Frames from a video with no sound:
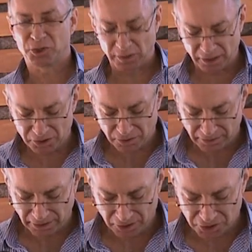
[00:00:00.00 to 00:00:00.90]
we
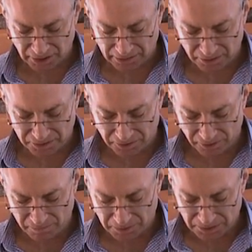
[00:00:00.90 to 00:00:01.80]
negotiate those
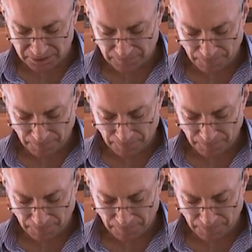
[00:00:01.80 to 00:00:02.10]
agreements?